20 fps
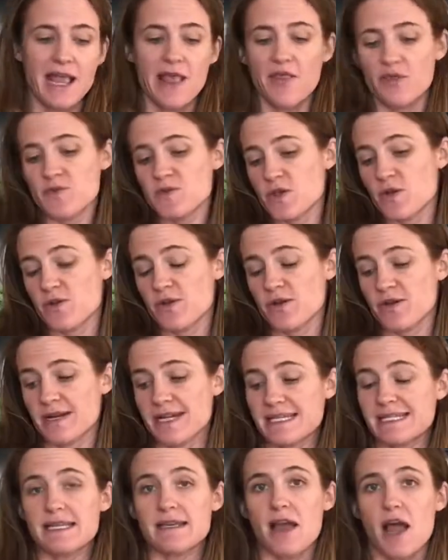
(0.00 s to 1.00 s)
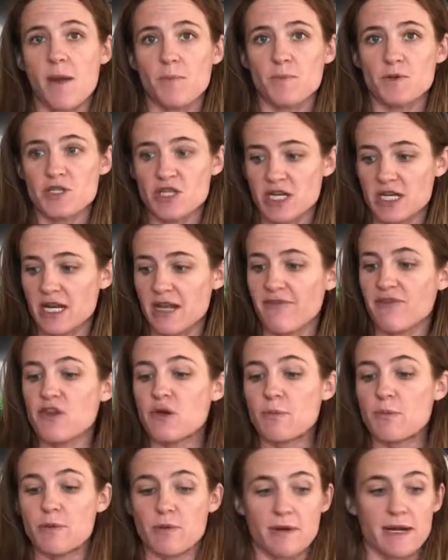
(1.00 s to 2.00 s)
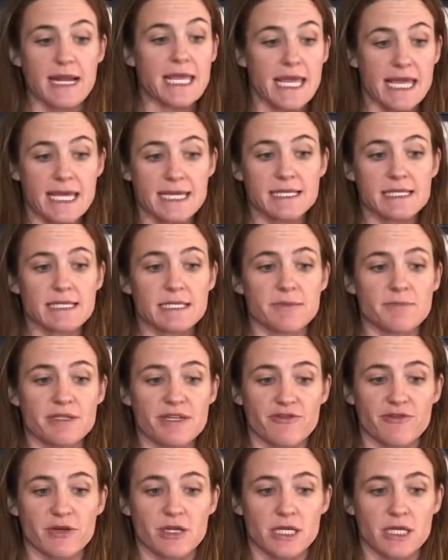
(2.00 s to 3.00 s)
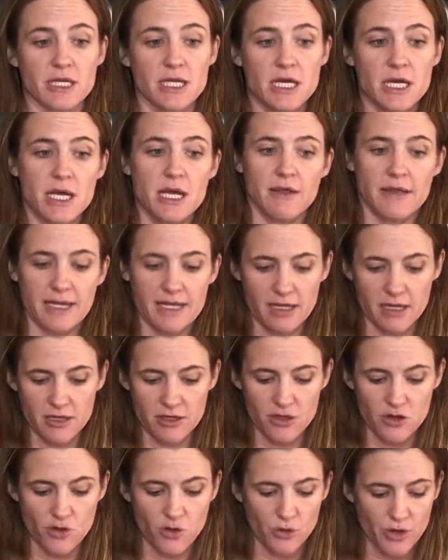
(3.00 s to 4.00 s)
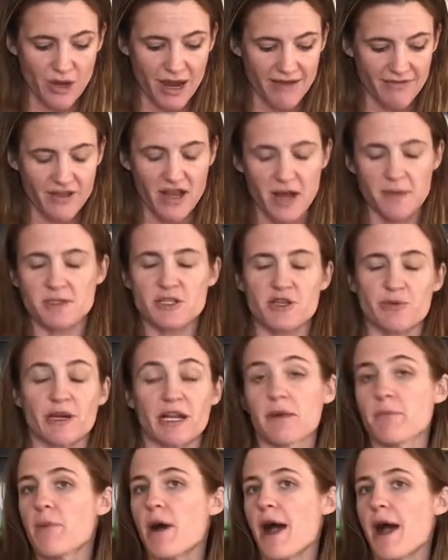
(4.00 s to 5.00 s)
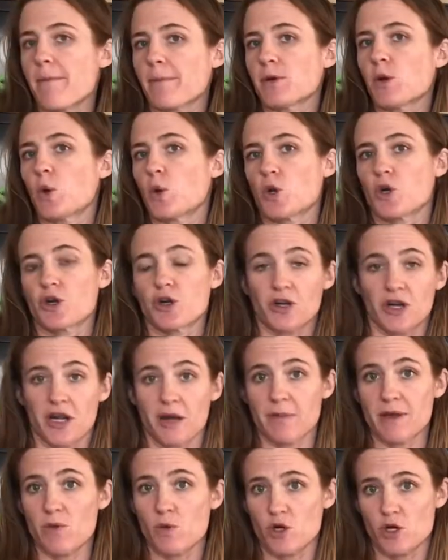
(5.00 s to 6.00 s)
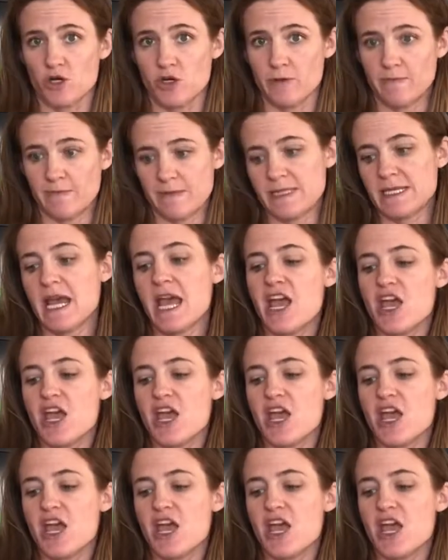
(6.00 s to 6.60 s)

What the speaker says: So there is the option if you bring in some different, like you have the option to bring in popcorn or gummy worms.